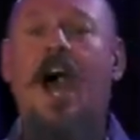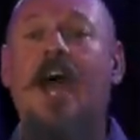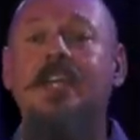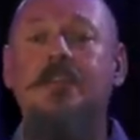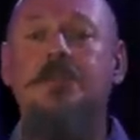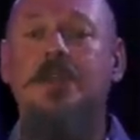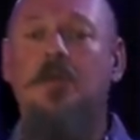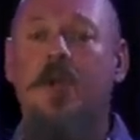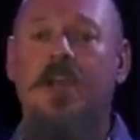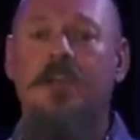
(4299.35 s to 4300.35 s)
I need to be
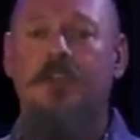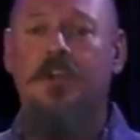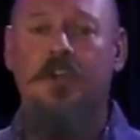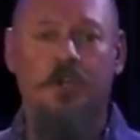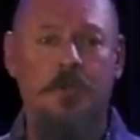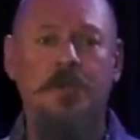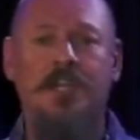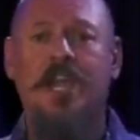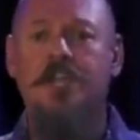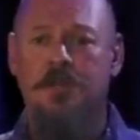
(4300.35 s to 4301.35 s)
aware of her
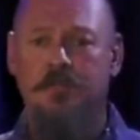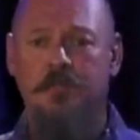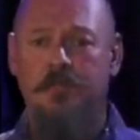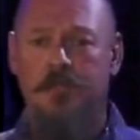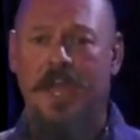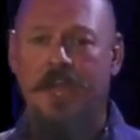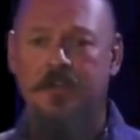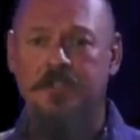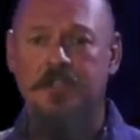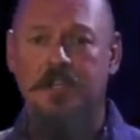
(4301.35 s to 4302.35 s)
communication
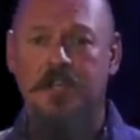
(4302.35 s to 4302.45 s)
patterns.